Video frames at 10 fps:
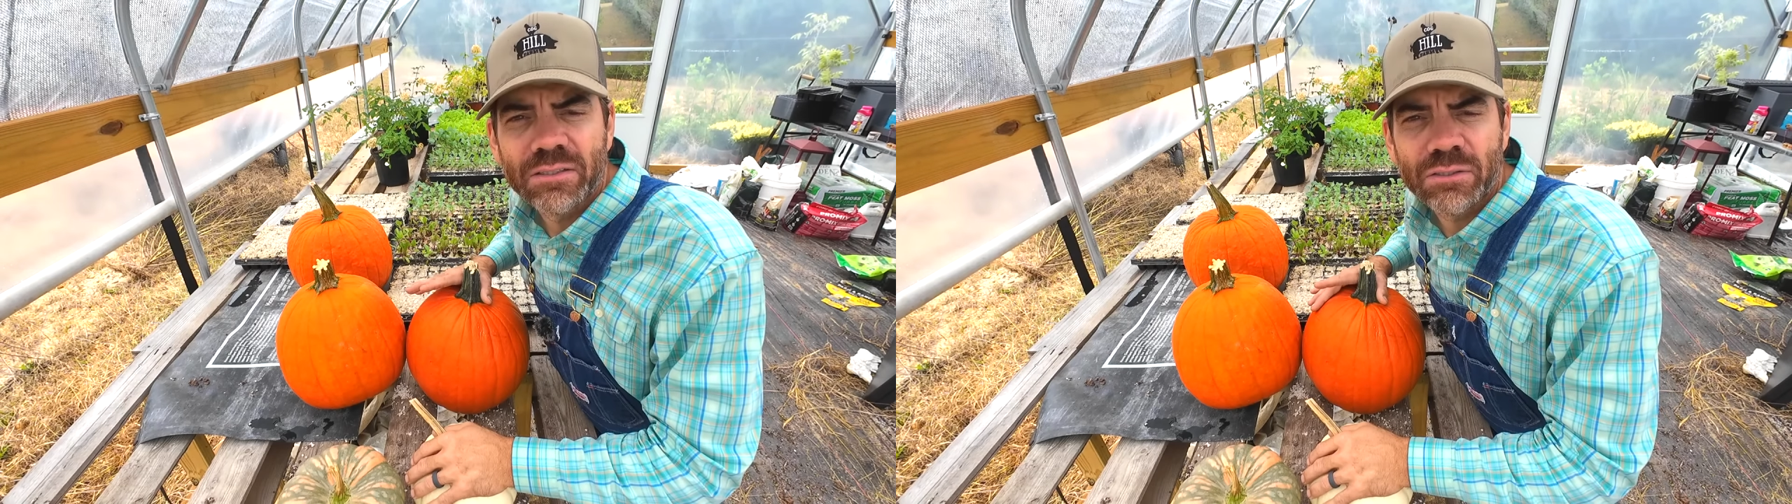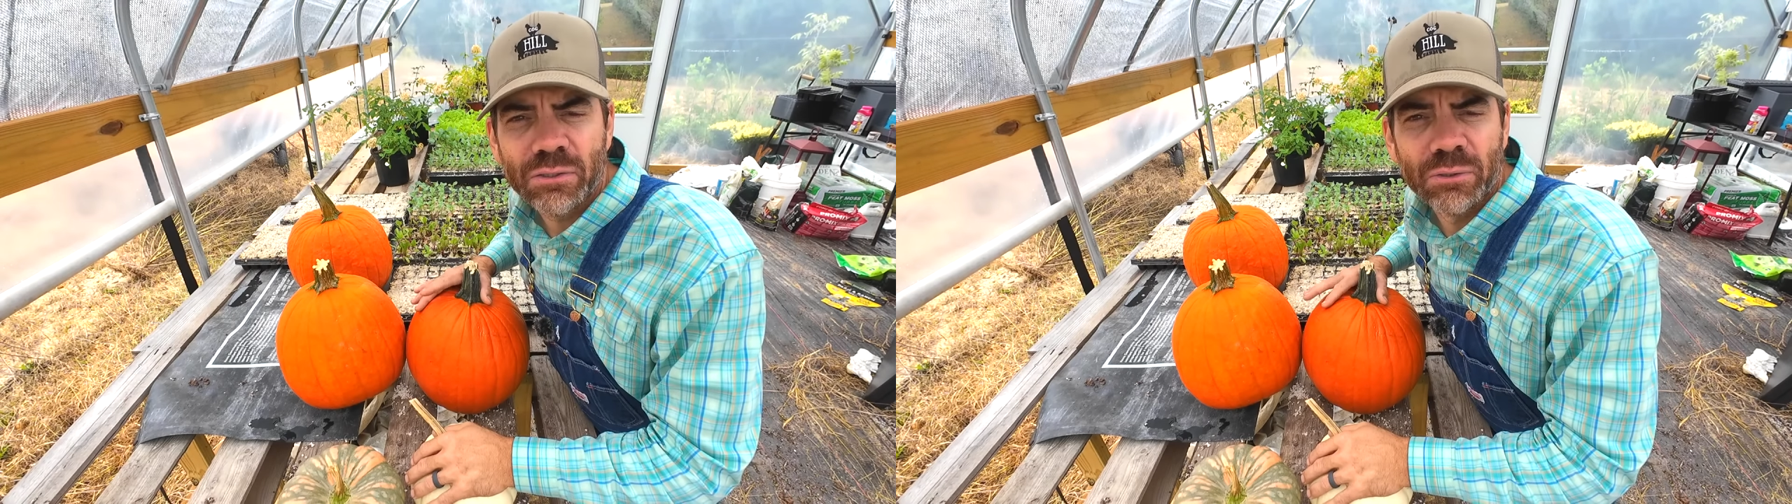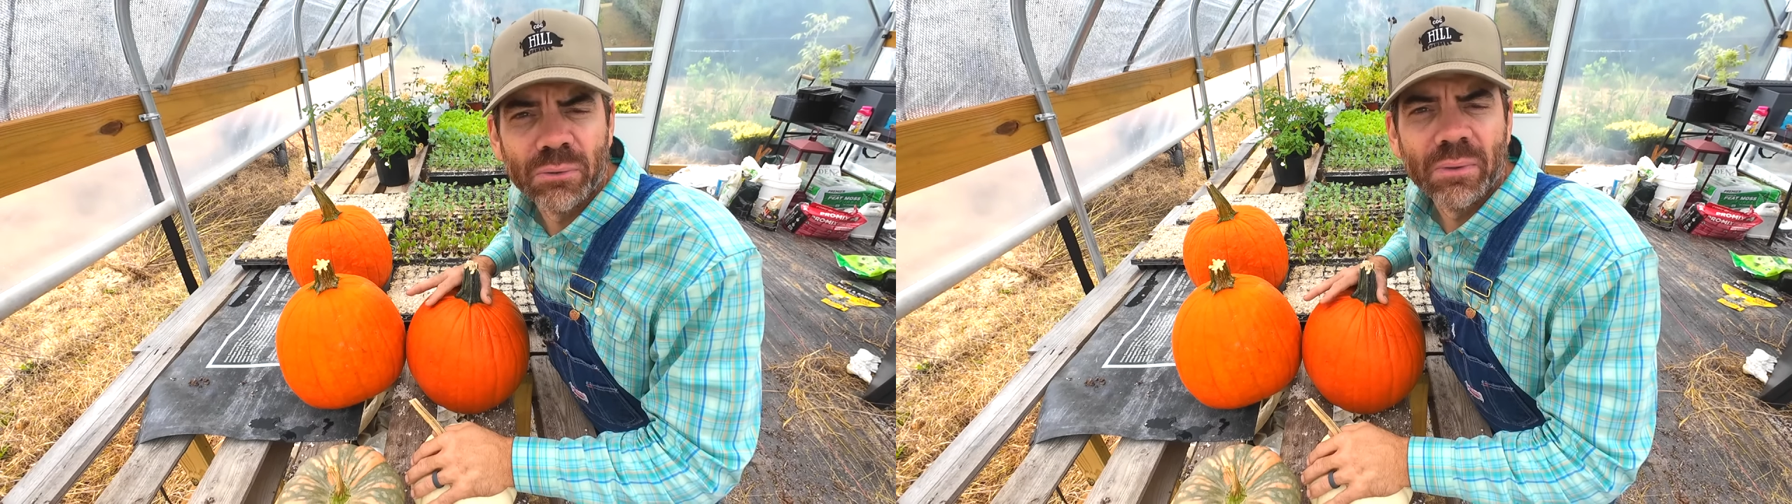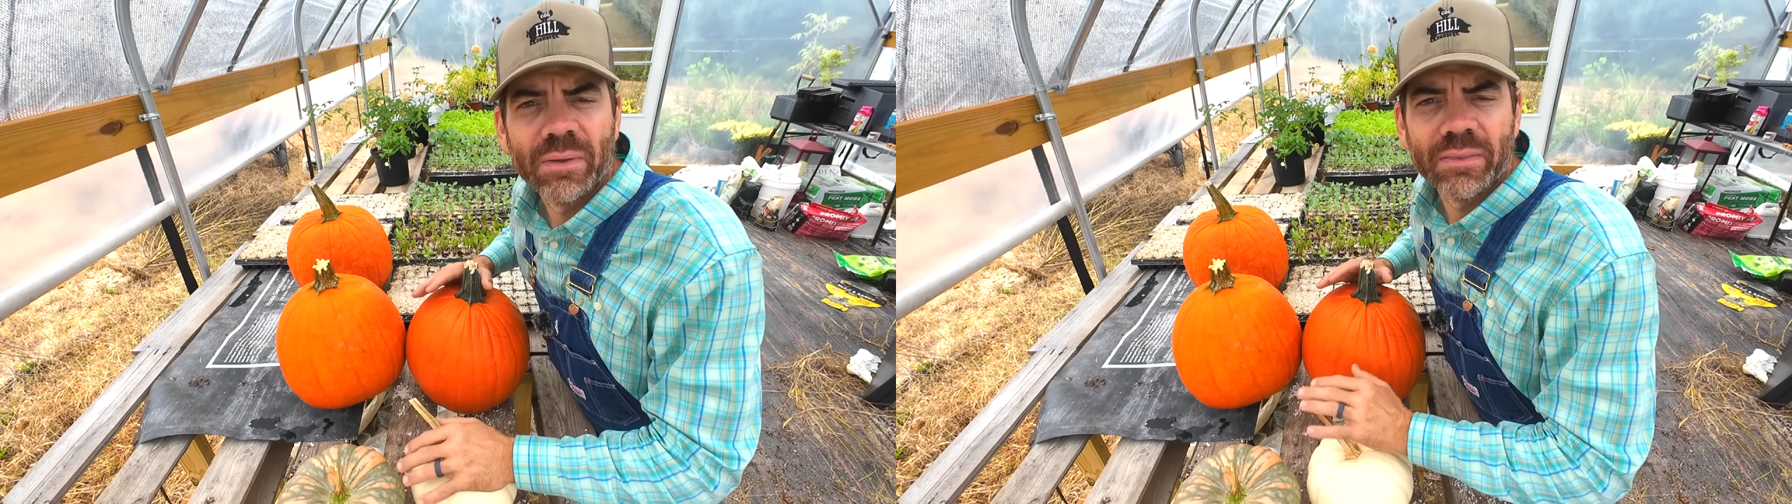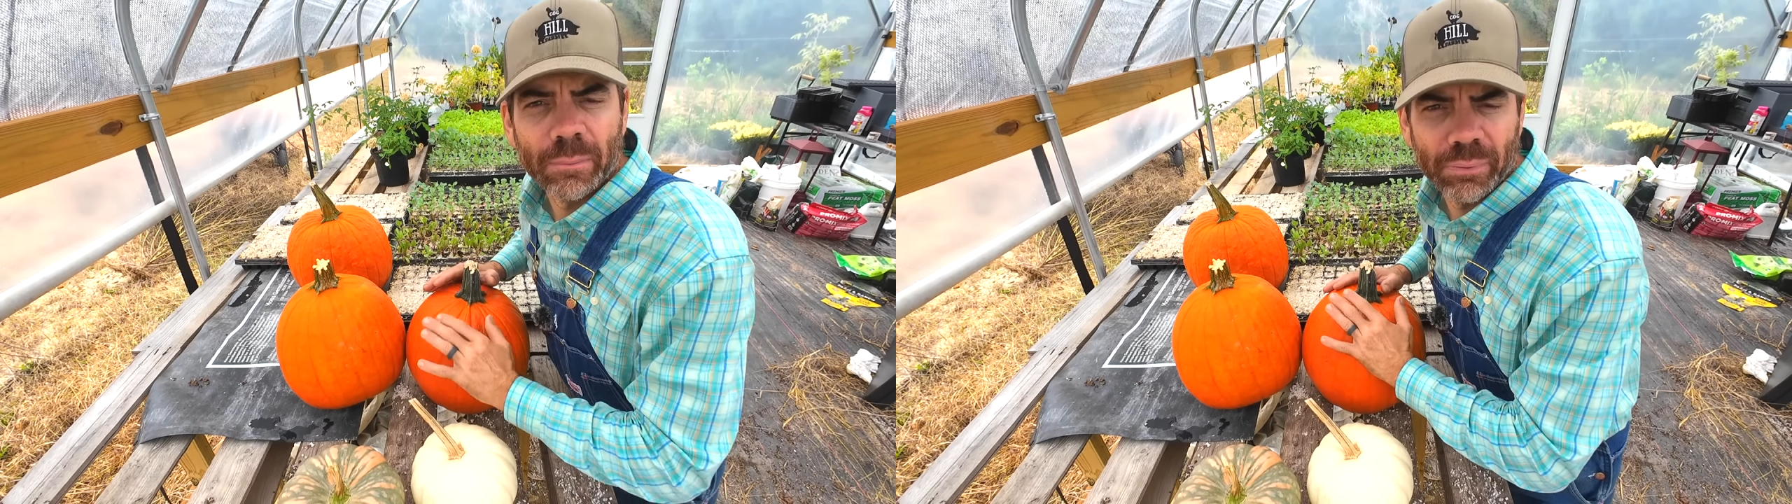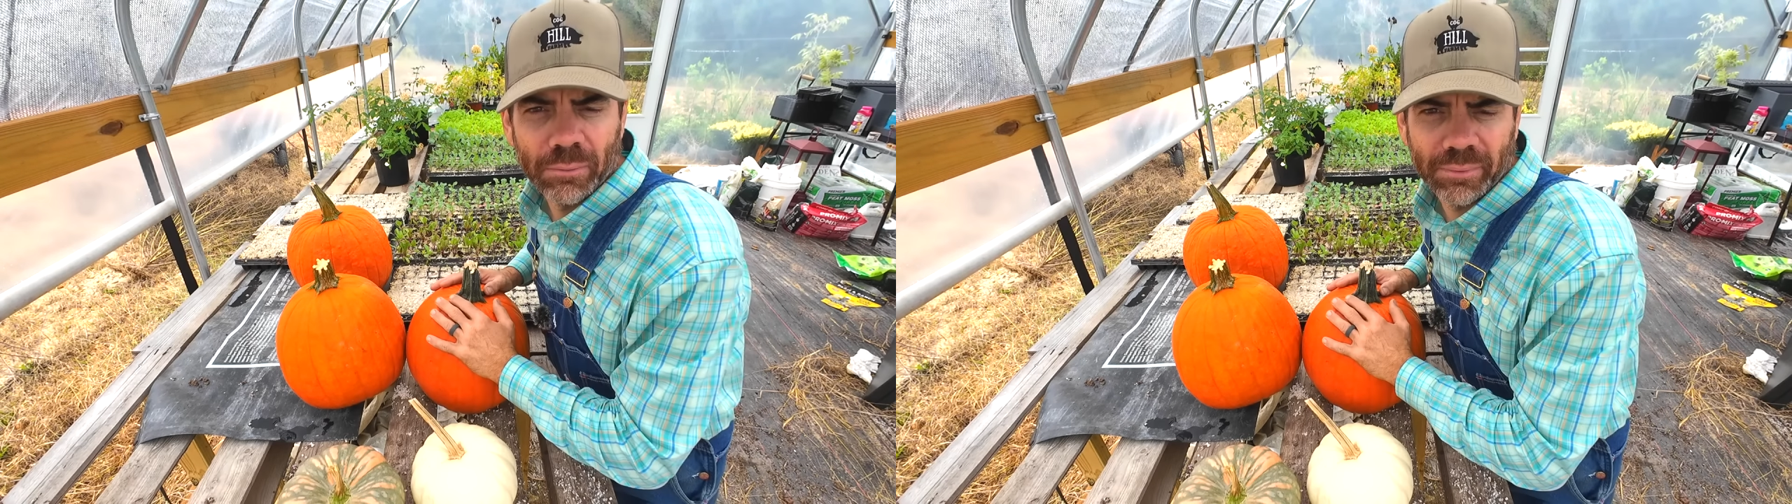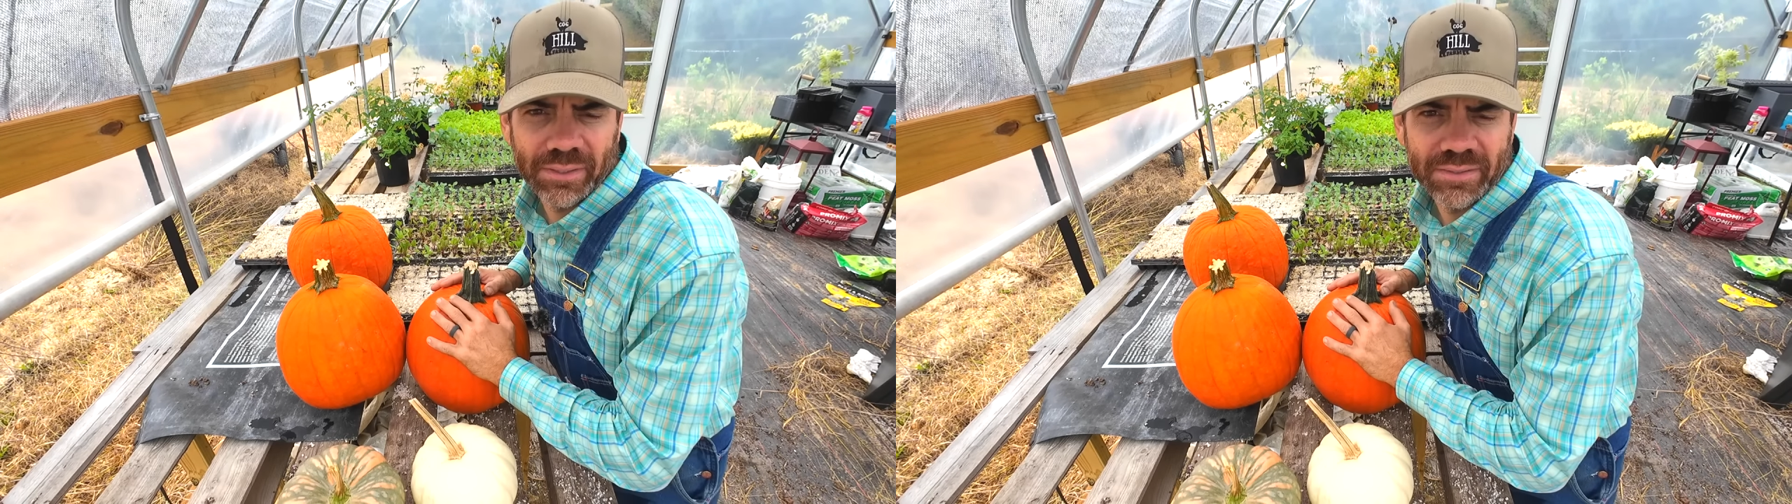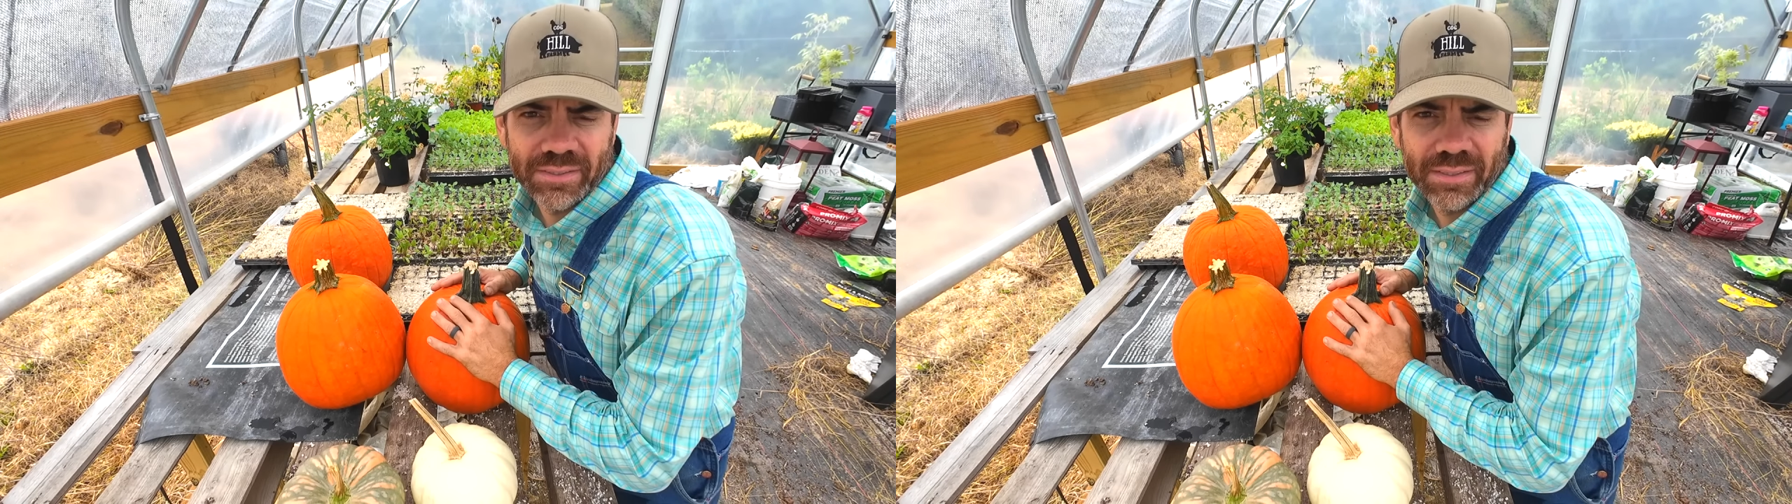to the
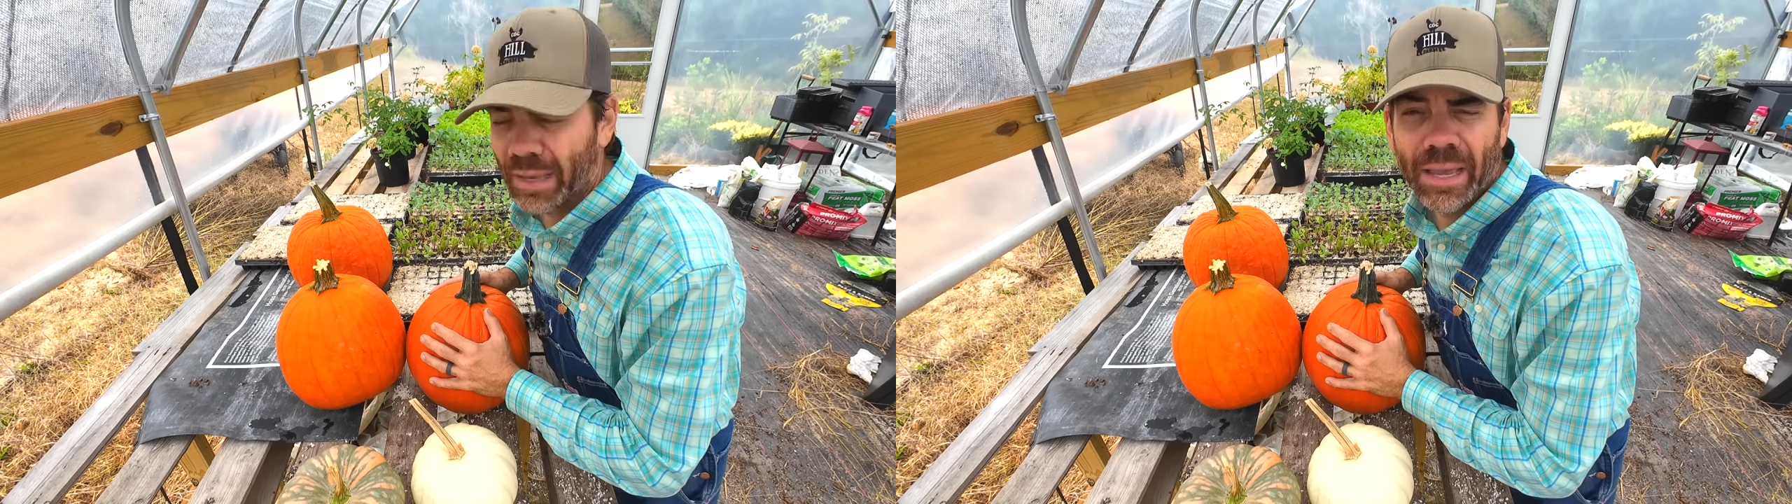pumpkins.